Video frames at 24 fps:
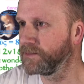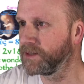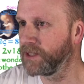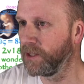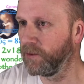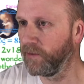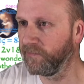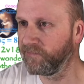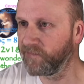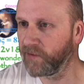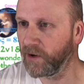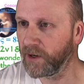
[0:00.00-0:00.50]
So
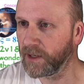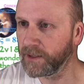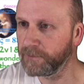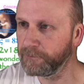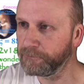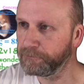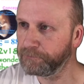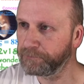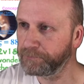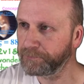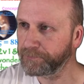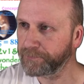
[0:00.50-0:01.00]
we've got,
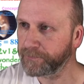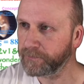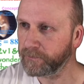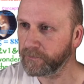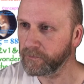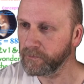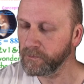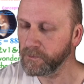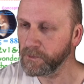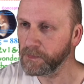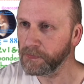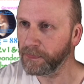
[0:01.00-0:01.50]

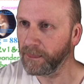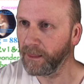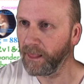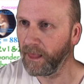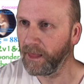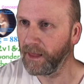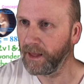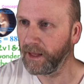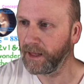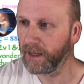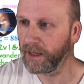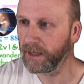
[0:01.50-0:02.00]

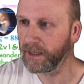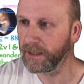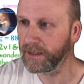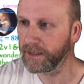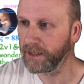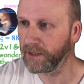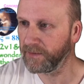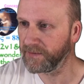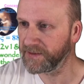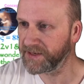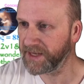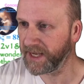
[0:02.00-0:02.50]

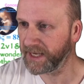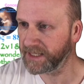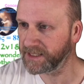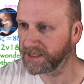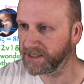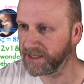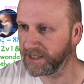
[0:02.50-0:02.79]
the text